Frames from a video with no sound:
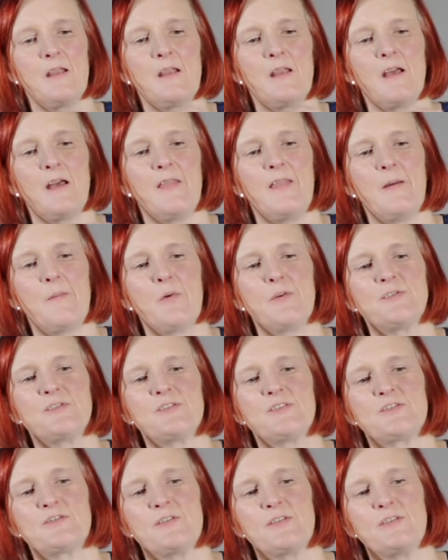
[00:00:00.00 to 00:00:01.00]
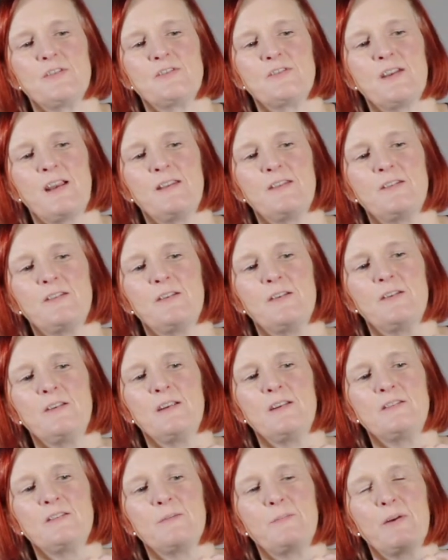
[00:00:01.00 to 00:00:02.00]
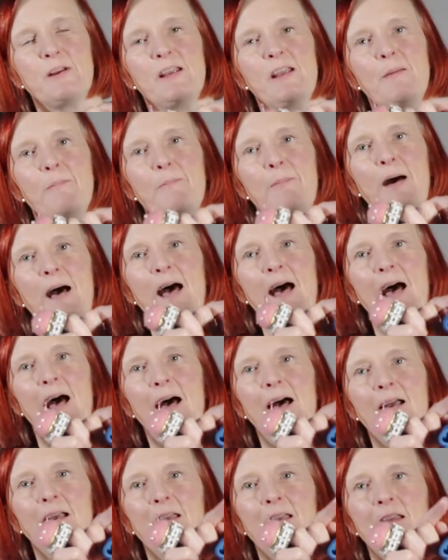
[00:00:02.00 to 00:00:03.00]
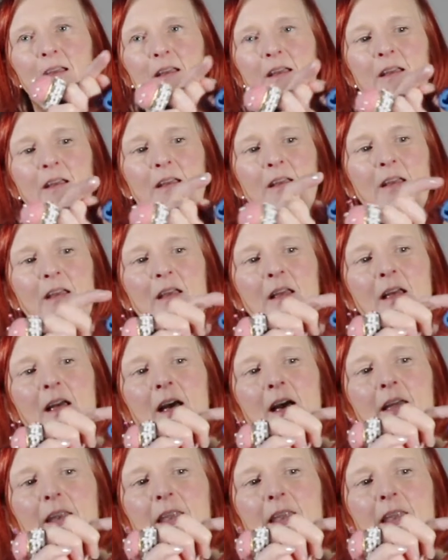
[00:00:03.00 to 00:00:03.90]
then once it's through the centre, you need to bring it back and